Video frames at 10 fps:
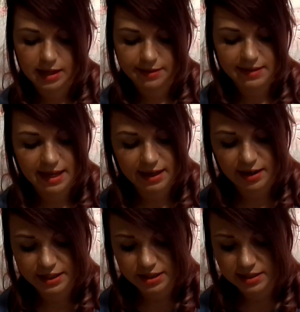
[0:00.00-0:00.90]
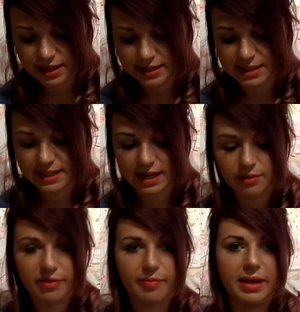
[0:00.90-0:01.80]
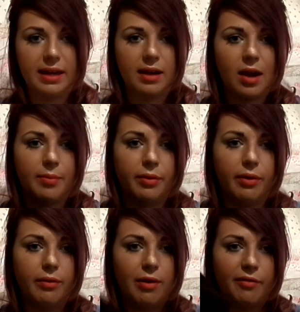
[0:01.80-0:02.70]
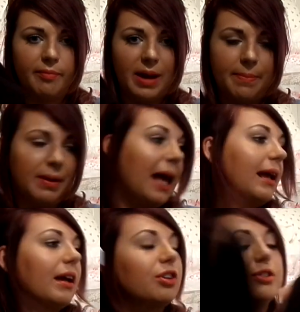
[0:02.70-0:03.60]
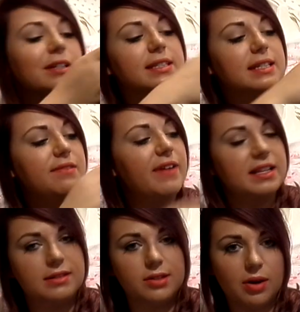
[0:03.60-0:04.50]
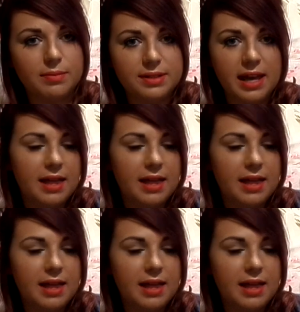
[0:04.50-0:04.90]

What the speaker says: And then I just like to take with me a couple of my black trusty vest tops.